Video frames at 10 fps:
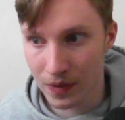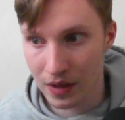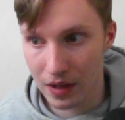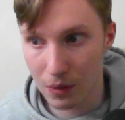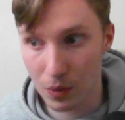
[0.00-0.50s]

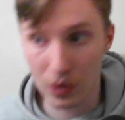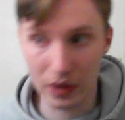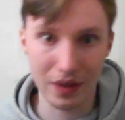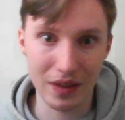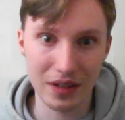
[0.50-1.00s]
and we want
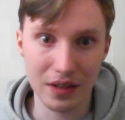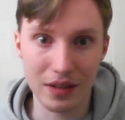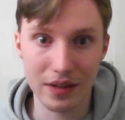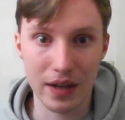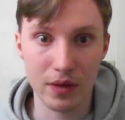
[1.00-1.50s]
the thesis to
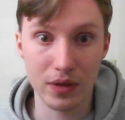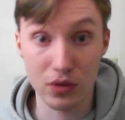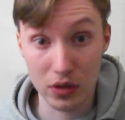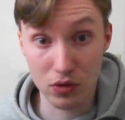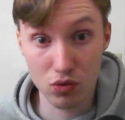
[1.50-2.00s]
sound as
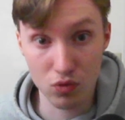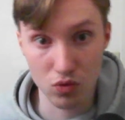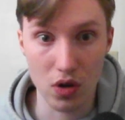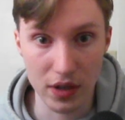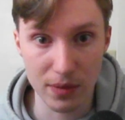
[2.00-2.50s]
like
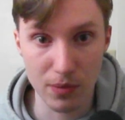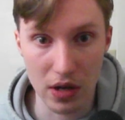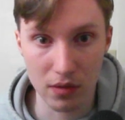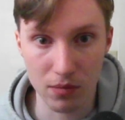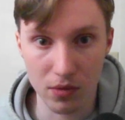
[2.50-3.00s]
strong as
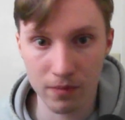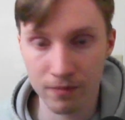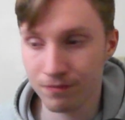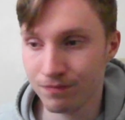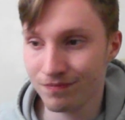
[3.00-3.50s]
possible.
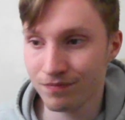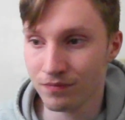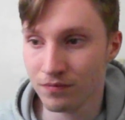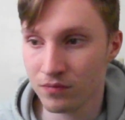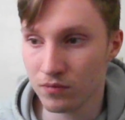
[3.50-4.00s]

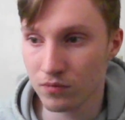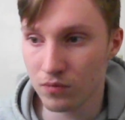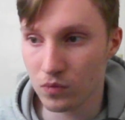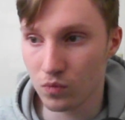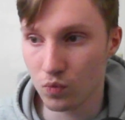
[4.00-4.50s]

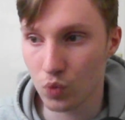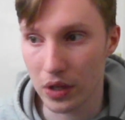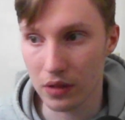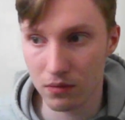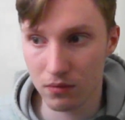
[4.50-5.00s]
Great.
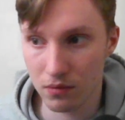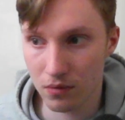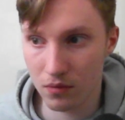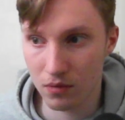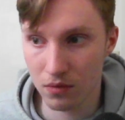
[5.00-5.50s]

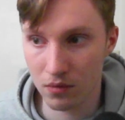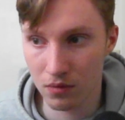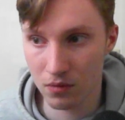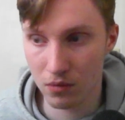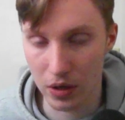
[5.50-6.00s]

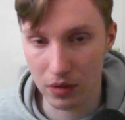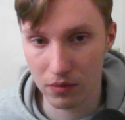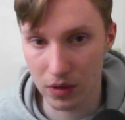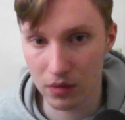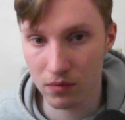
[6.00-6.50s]
Right.
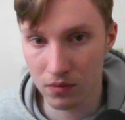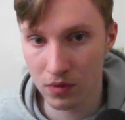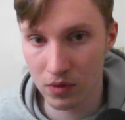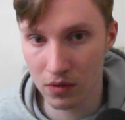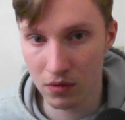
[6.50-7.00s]

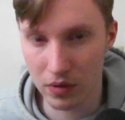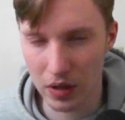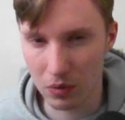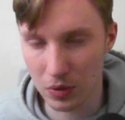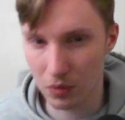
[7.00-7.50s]

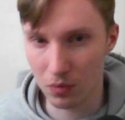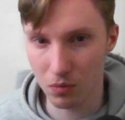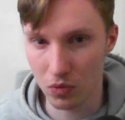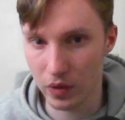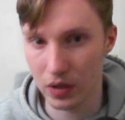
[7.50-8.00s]
Now we can
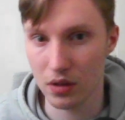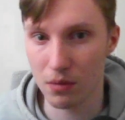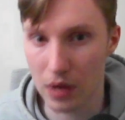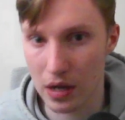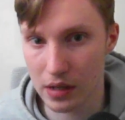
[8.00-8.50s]
move on to the
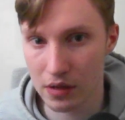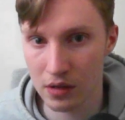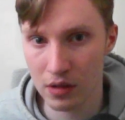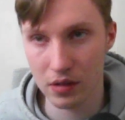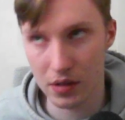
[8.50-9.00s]
body.
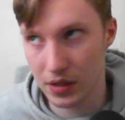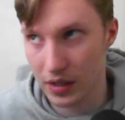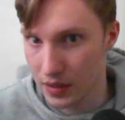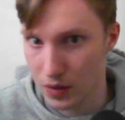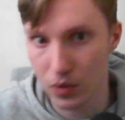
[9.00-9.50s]
Now you kind
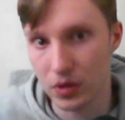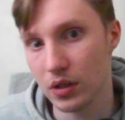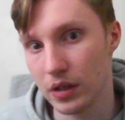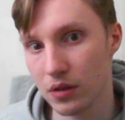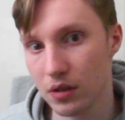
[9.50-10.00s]
of know what
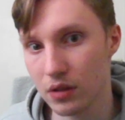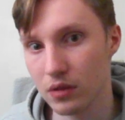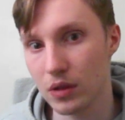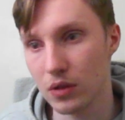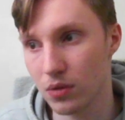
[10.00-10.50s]
the
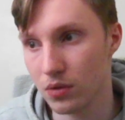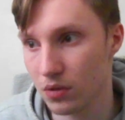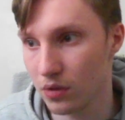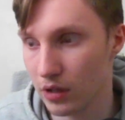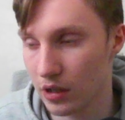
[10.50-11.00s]
intro should
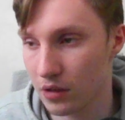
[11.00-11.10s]
look like.